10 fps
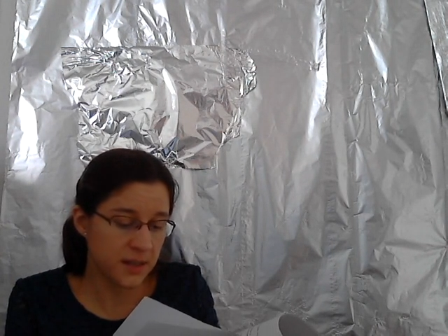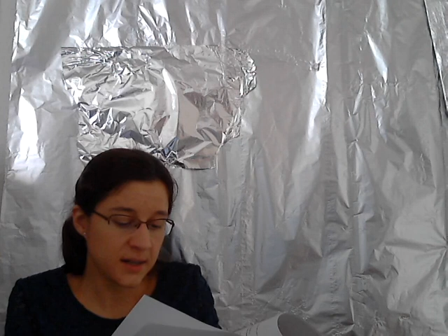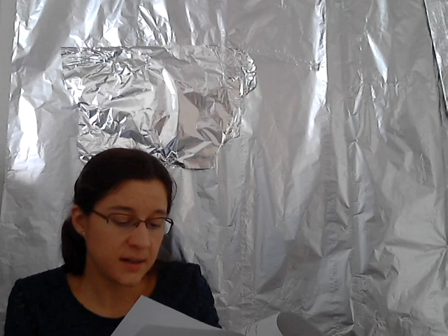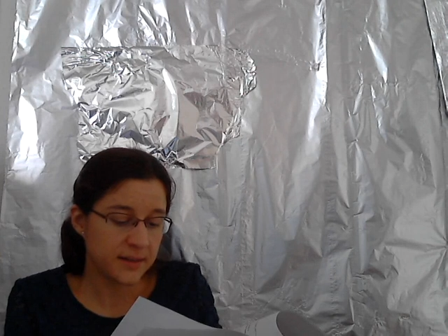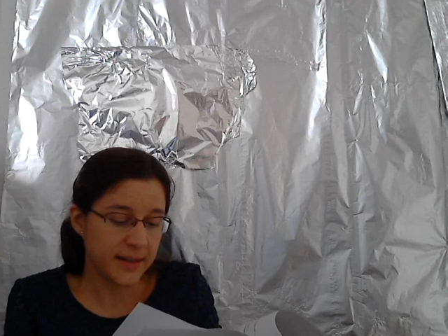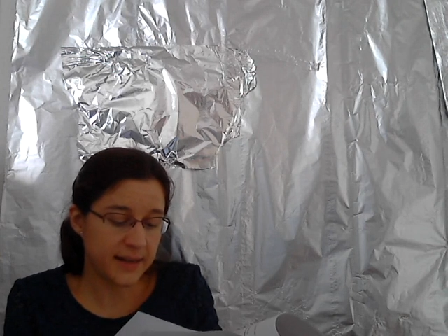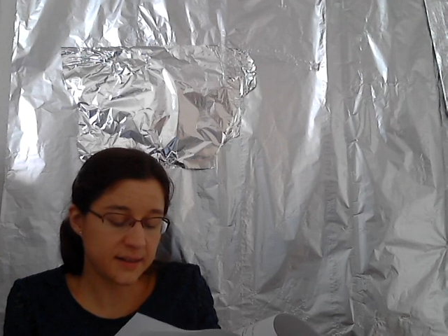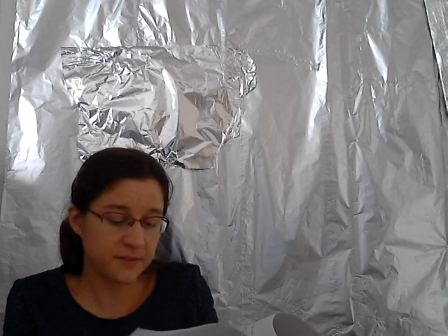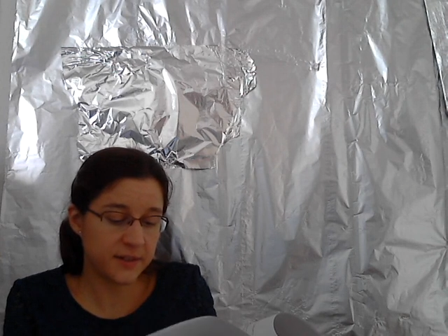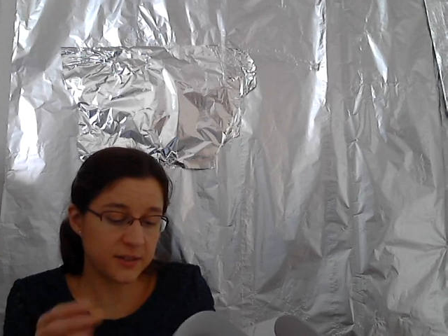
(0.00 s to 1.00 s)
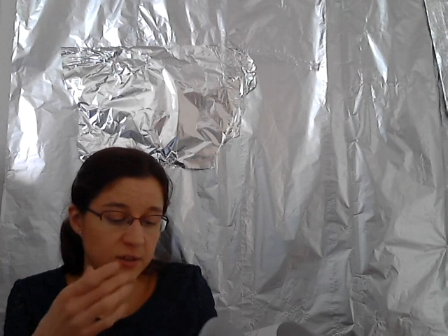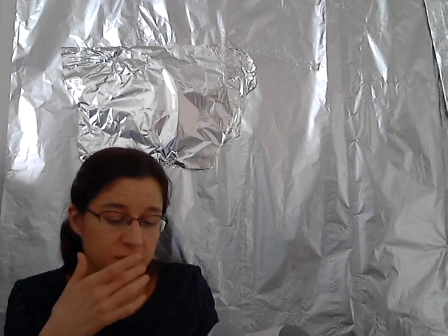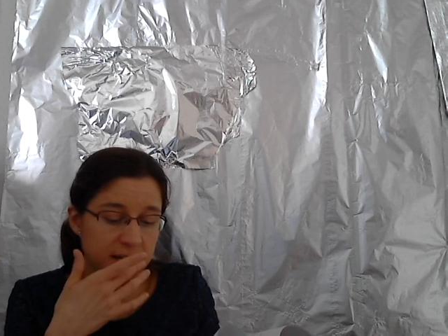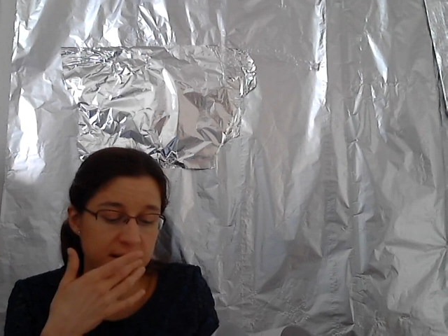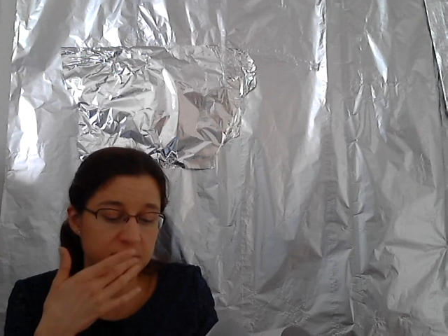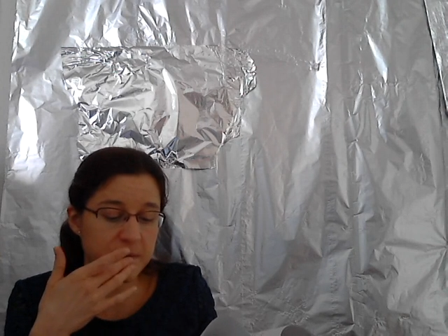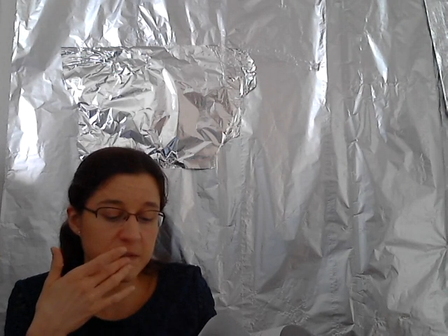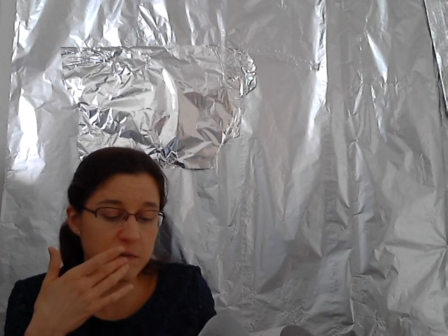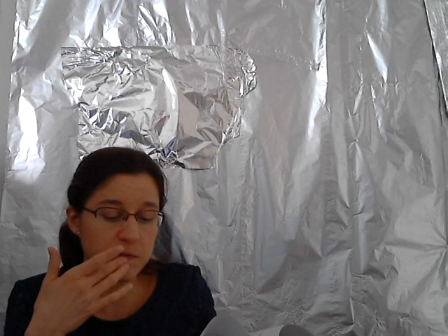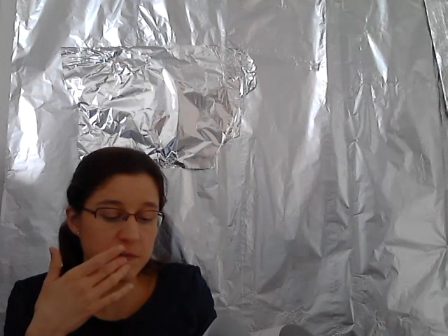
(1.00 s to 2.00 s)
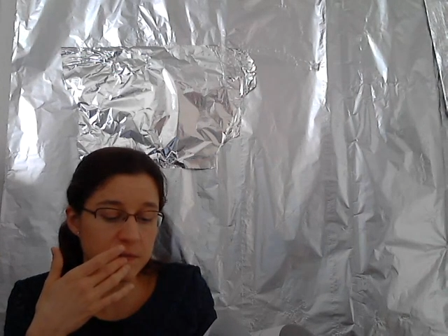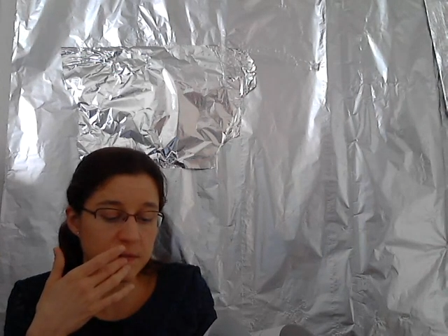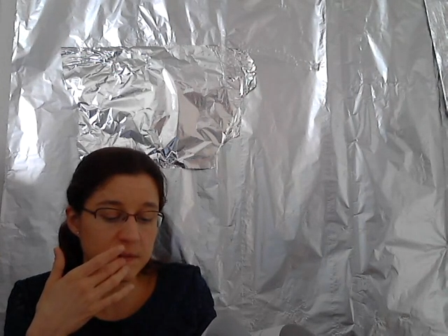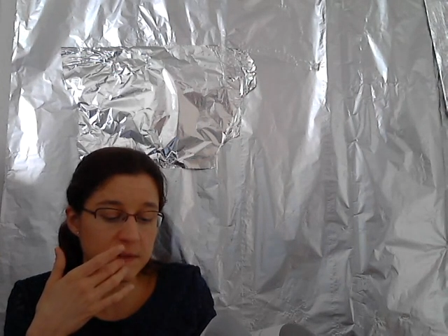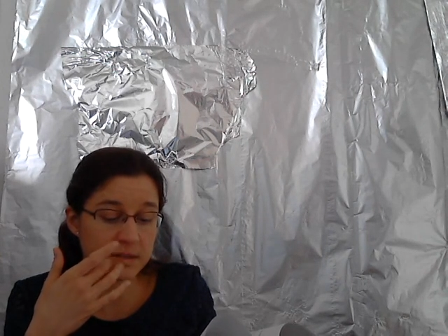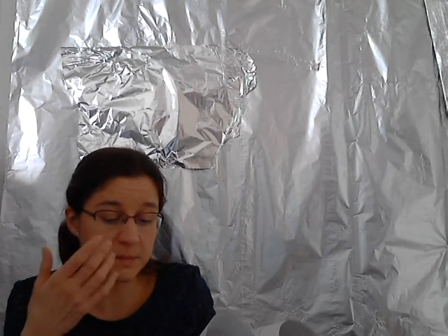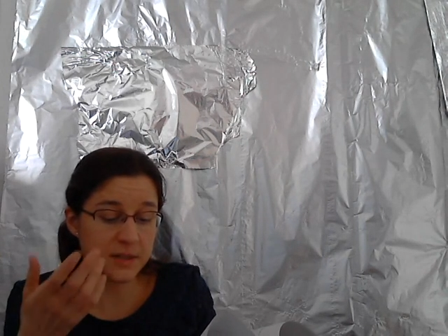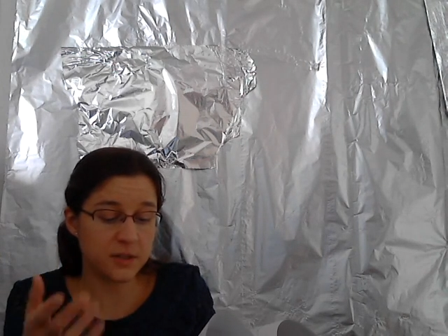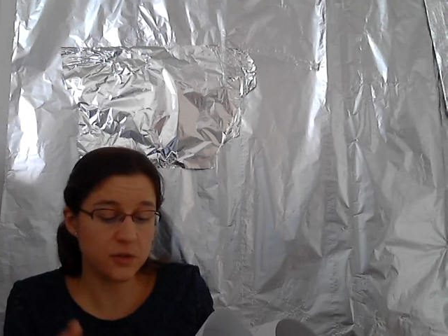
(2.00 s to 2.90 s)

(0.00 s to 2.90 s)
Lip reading: The active technology has been in use